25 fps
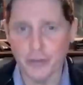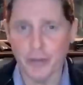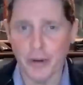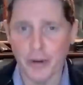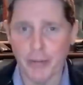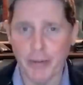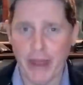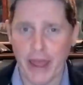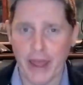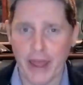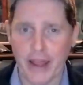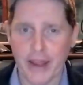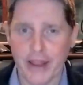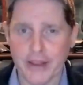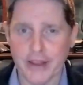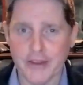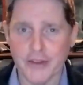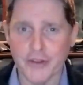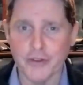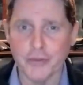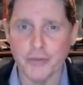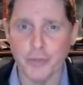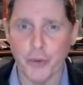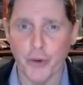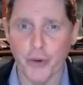Superman at
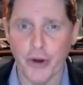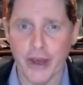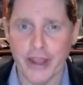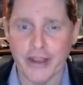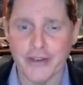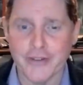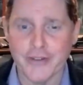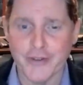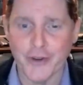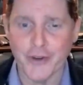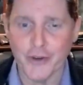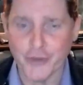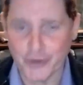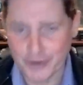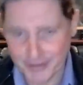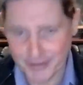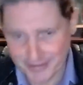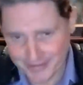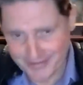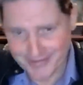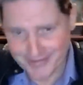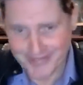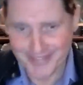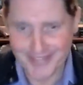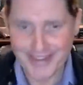this point, just
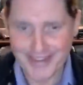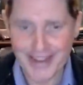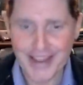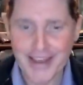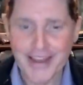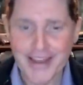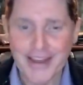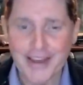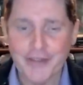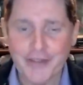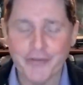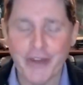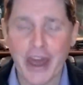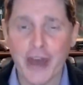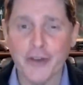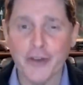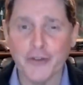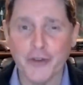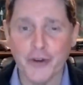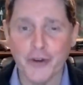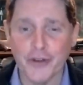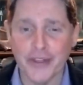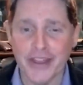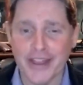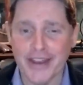
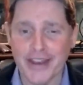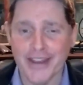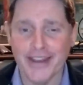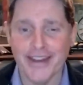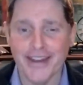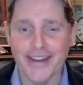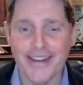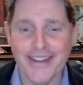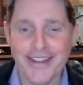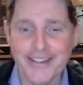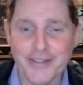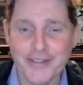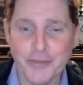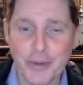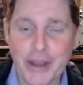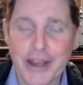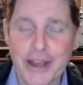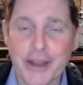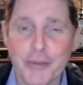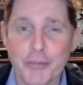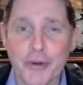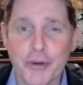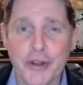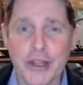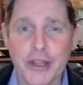faster than a
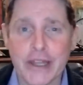speeding